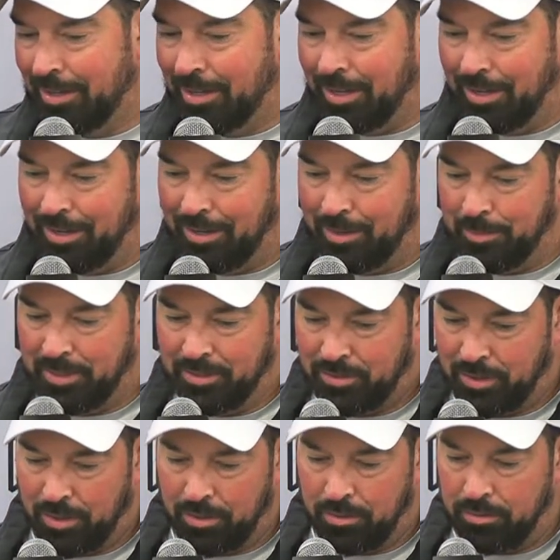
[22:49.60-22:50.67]
And
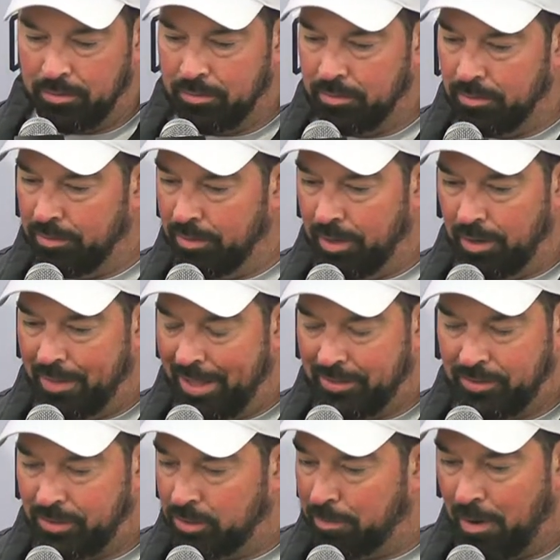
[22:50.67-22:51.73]
so, you know,
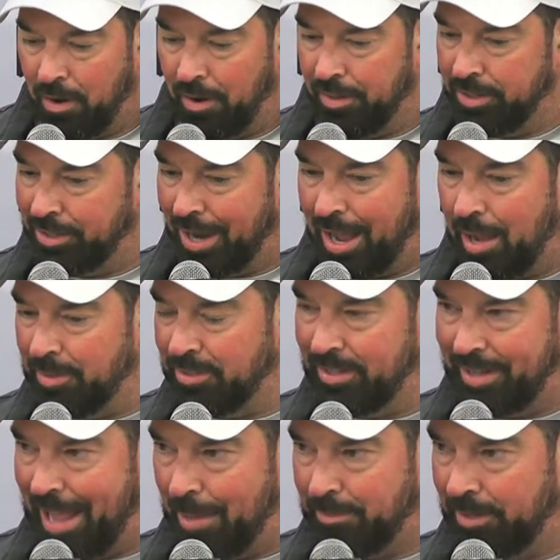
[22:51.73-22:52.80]
that's just part of the job, is
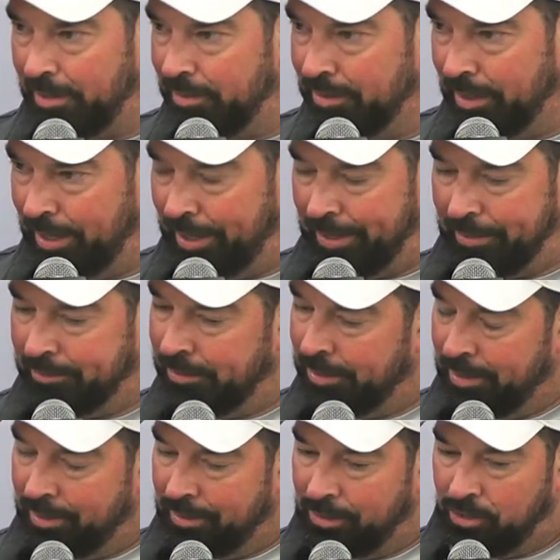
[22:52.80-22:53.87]
adapting and
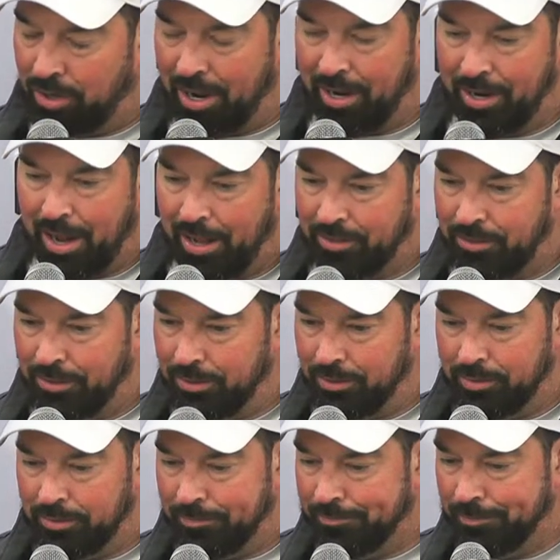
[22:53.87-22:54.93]
trying not
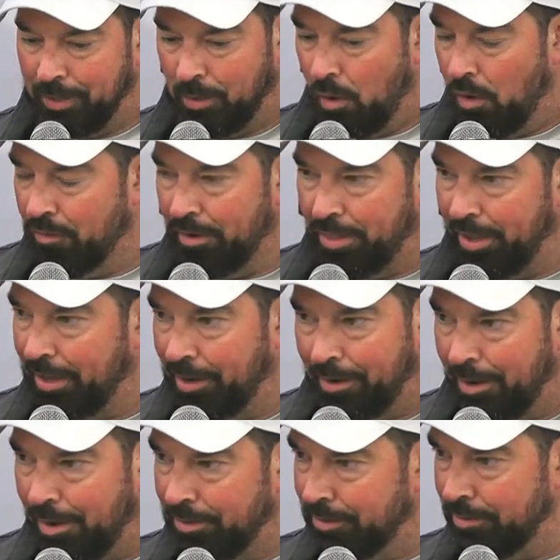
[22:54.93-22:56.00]
to, you know, overthink it
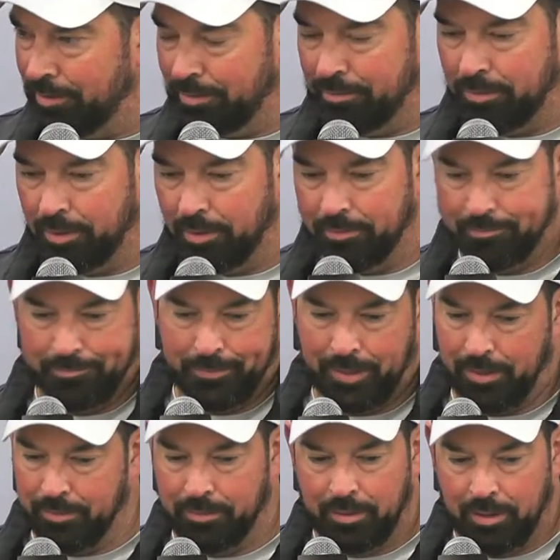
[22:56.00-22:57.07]
all, and or
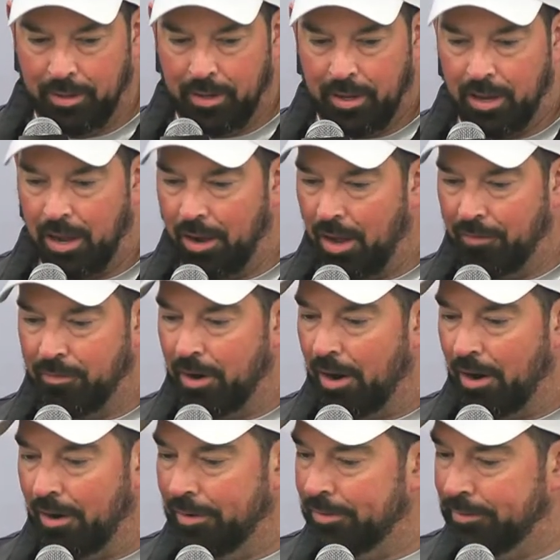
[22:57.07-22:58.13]
you know, caught off
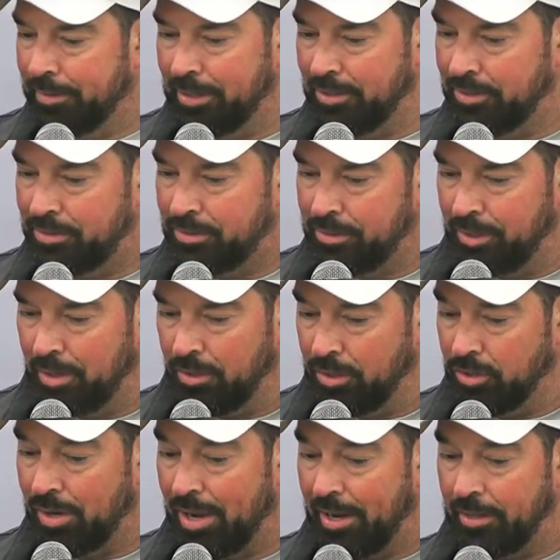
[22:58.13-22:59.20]
guard is, you know, you
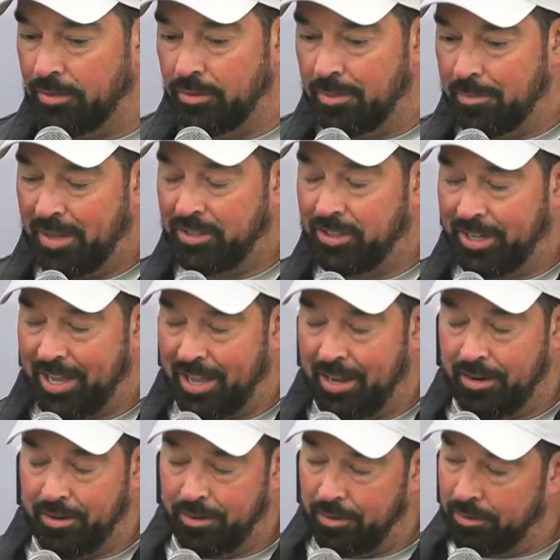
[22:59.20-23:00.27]
try to do the best you
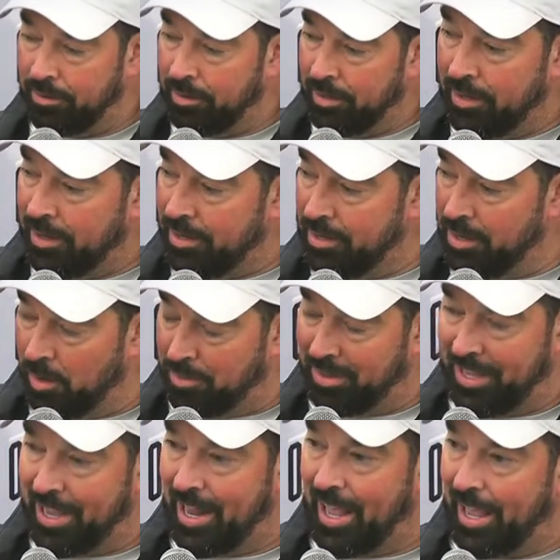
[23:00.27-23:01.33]
can do, you know,
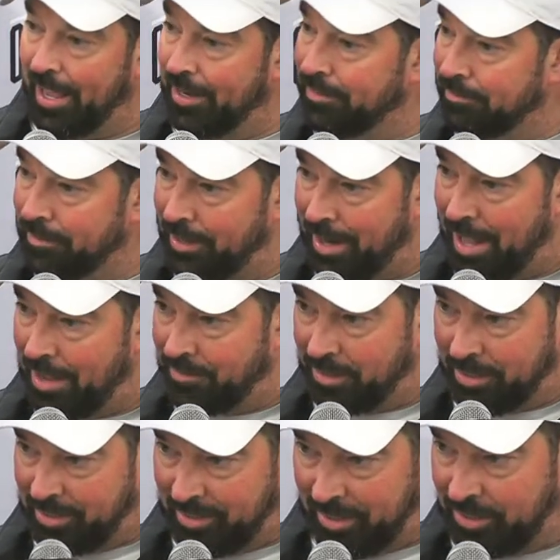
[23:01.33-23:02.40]
plan ahead and have
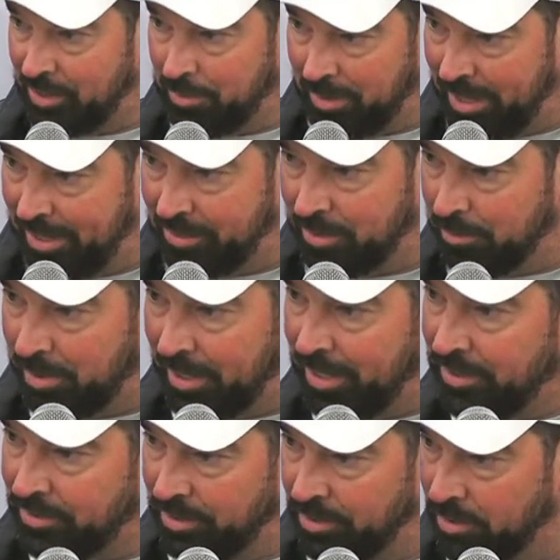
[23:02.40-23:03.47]
contingency plans in
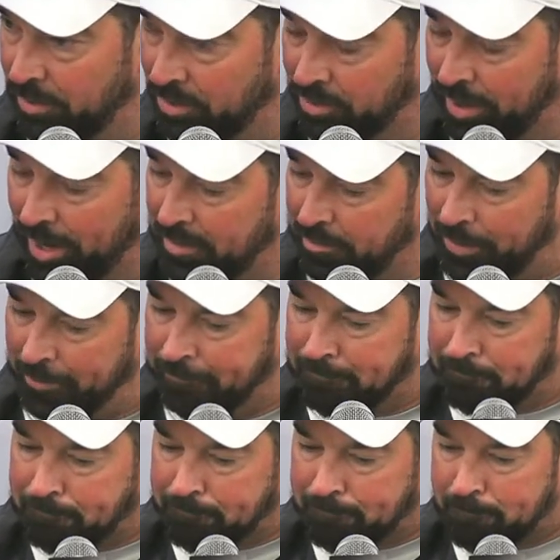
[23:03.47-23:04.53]
place and do what's right. But
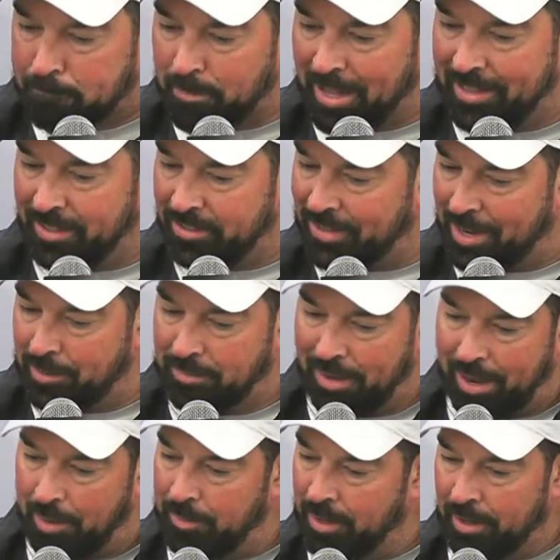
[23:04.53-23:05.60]
at the same
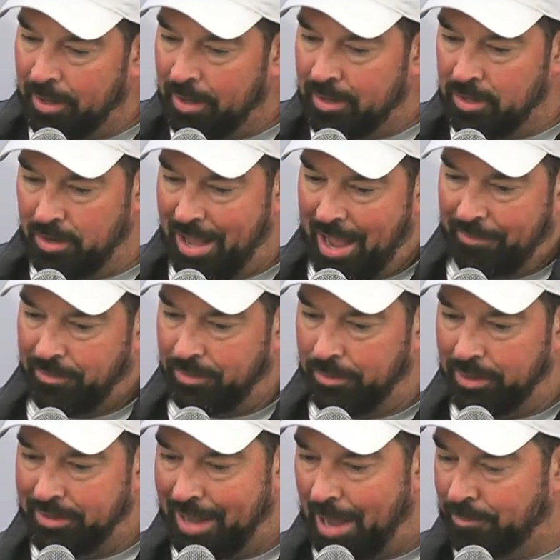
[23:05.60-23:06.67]
time, you know, you have
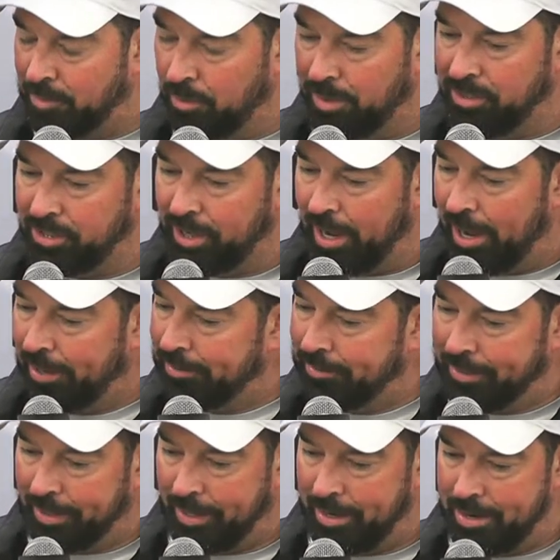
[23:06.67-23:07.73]
to adapt to what you got.
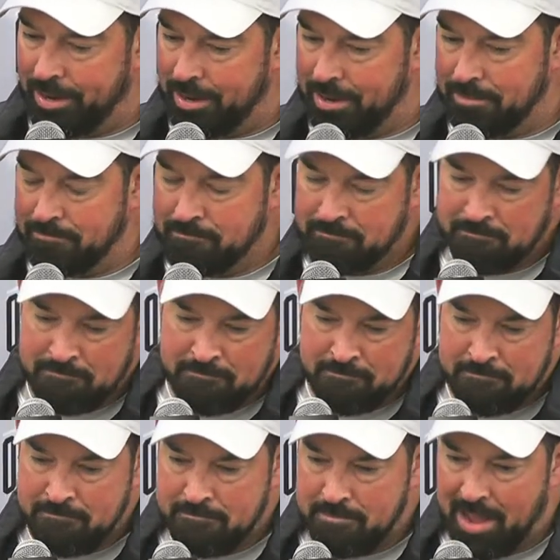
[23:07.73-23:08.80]
And
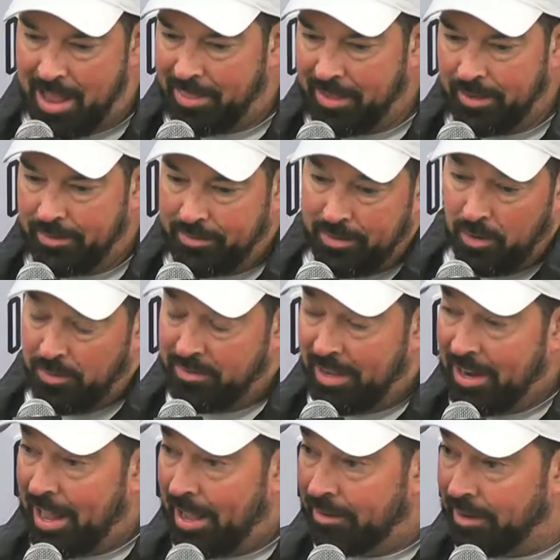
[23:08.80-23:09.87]
I think, you know, we've
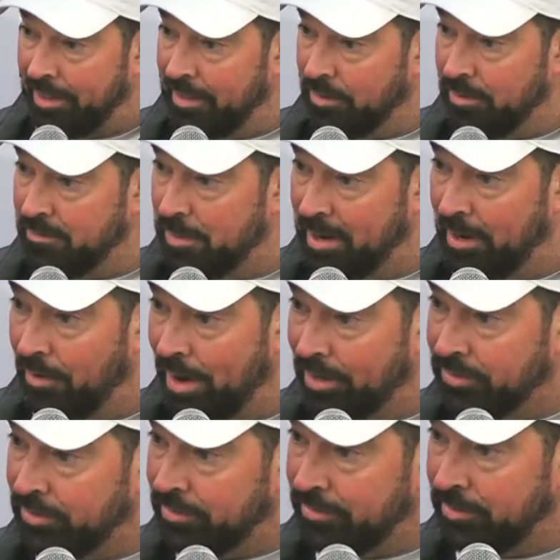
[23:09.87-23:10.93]
done that. I think we've been
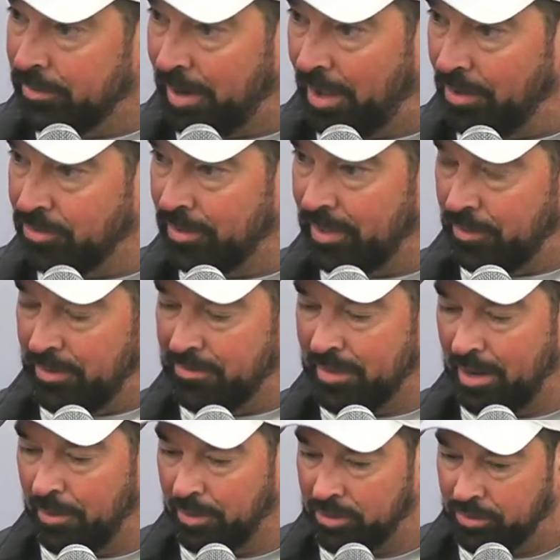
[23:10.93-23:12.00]
aggressive, but I also think we've
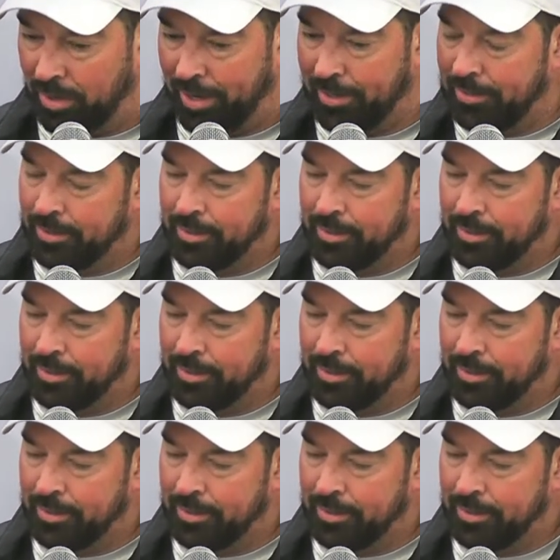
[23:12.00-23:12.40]
done what's right.